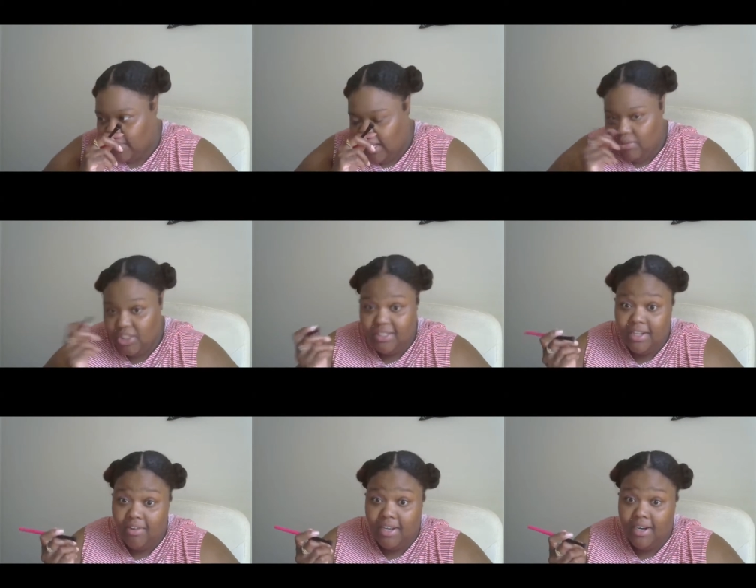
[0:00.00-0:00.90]
I'm just
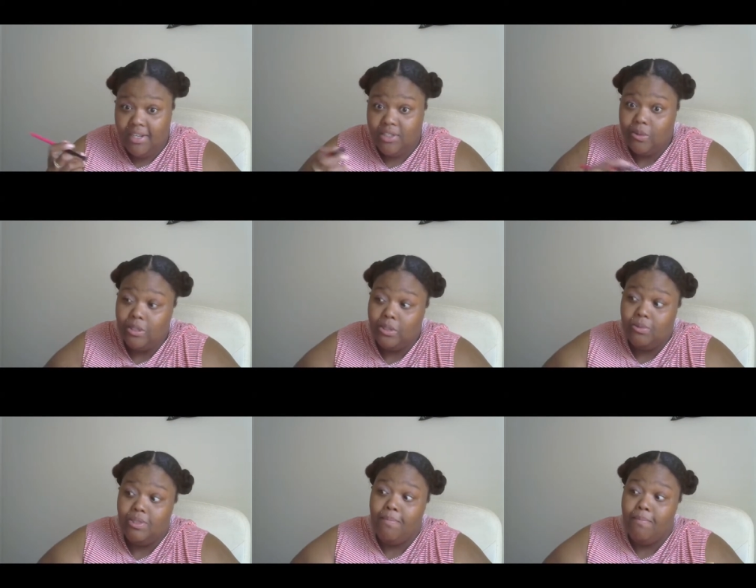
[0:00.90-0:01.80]
now getting it so it's new
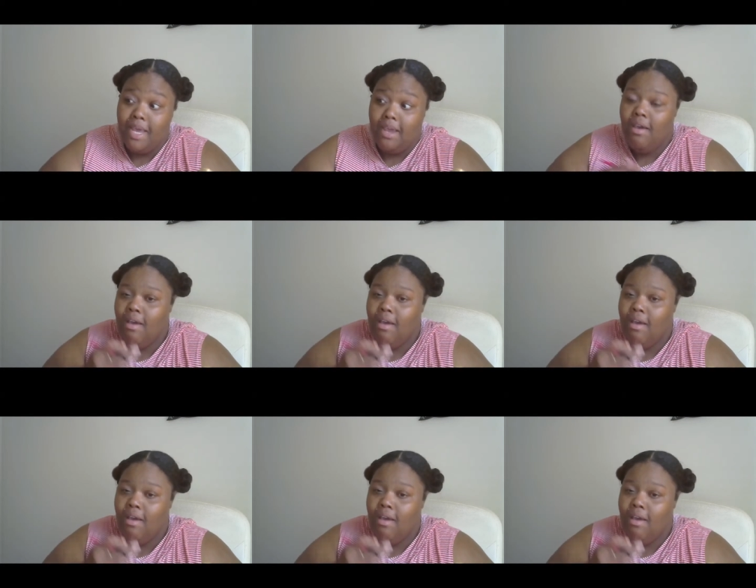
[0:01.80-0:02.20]
to me